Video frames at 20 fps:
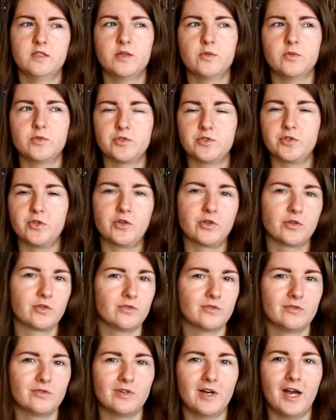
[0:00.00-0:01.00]
it was good.
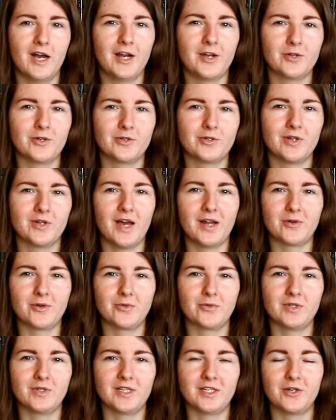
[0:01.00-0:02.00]
I, I
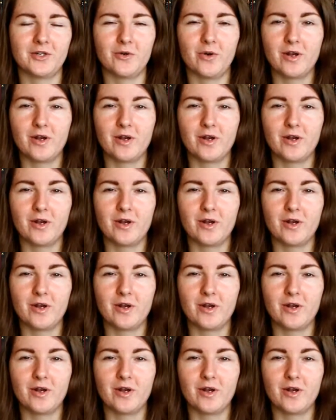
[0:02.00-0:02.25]
don't really know.